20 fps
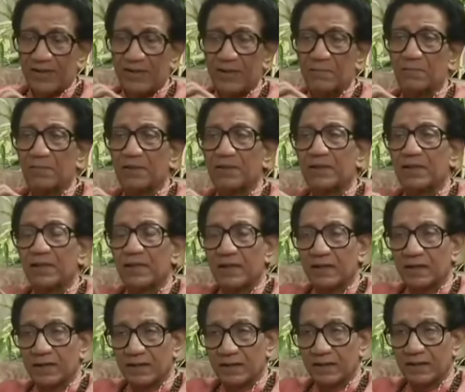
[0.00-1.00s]
A simple
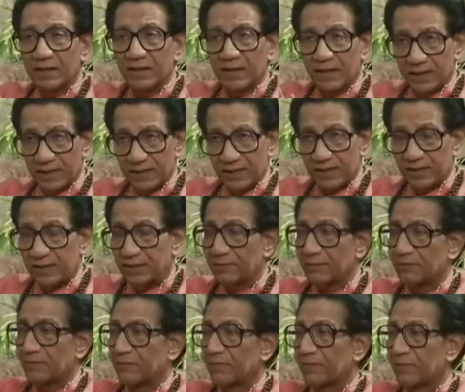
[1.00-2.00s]
thing is
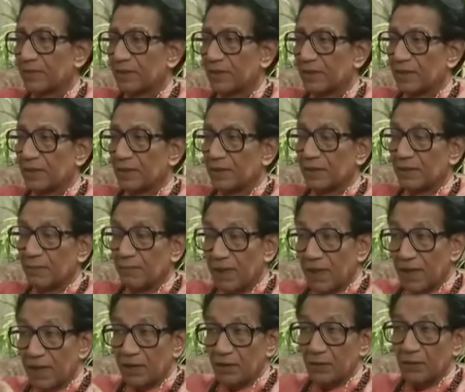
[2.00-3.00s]
the
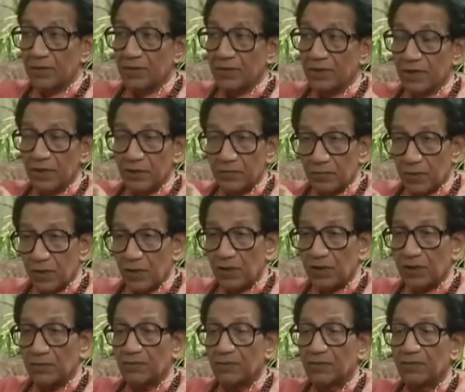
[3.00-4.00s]
man who is
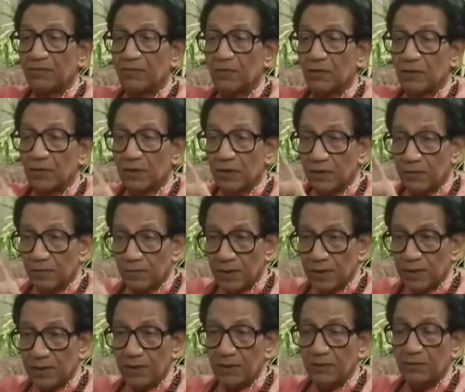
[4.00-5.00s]
responsible for
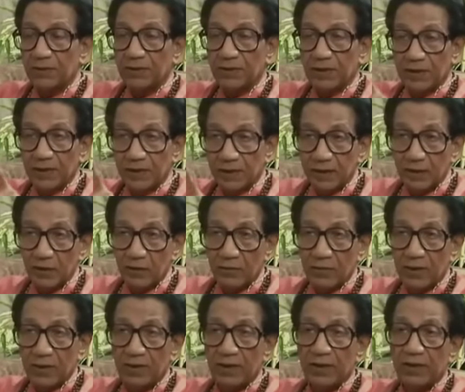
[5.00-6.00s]
toppling down their
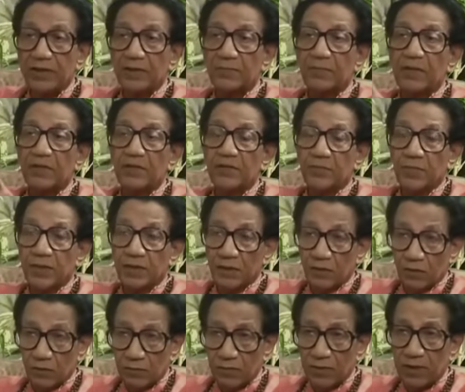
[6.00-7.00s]
government, that is
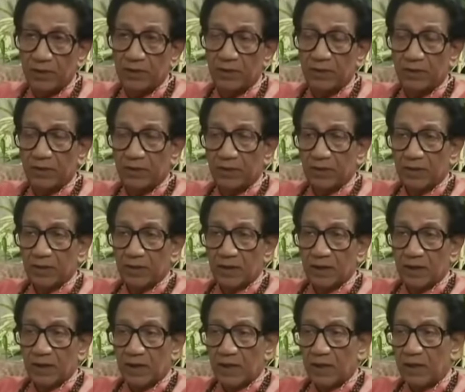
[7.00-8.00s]
Bajpayee government,
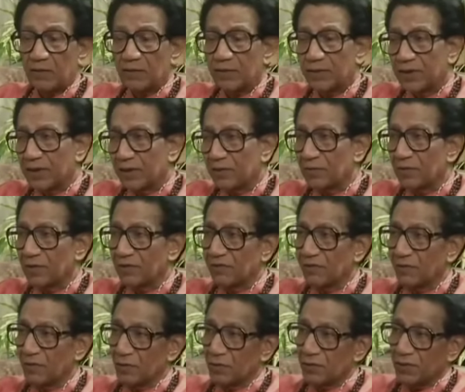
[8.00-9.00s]
how can we
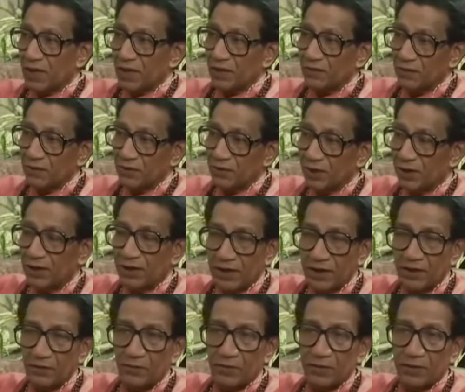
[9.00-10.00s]
afford to have a
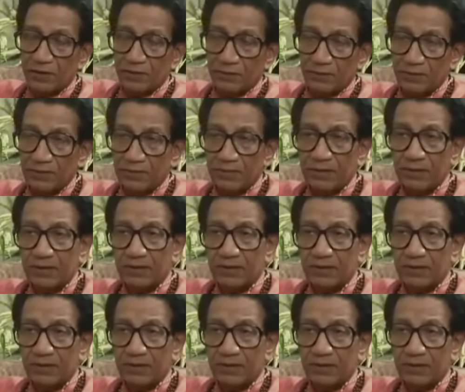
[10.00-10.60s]
shake hand with him?